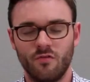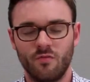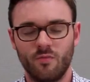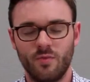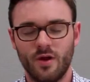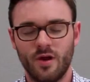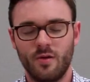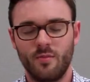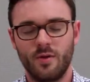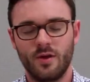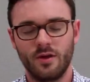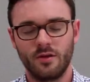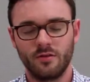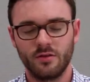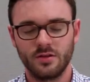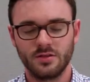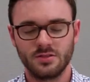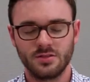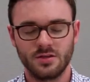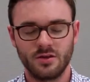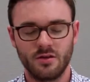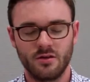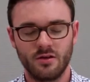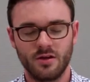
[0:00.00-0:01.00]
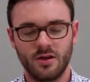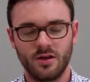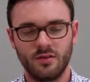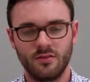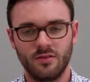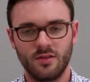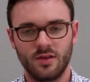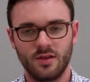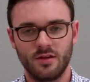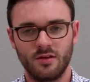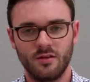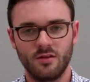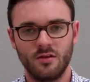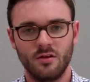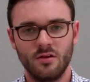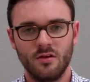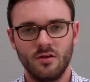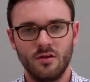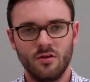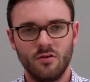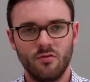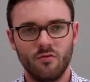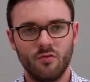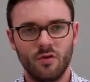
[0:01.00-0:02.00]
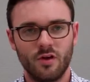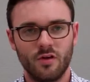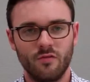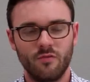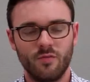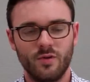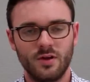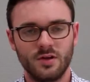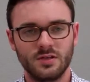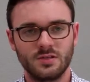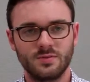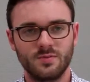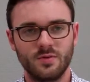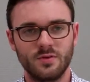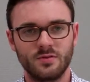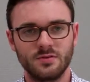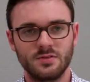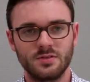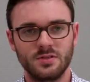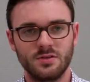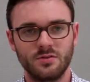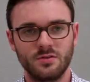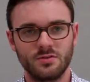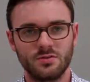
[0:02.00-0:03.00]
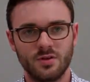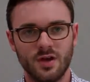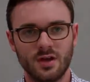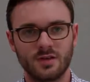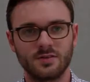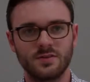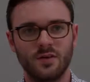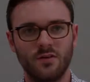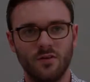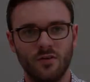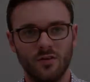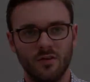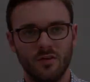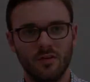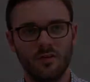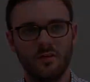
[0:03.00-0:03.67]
biomedical engineering than what I've been exposed to at Drexel.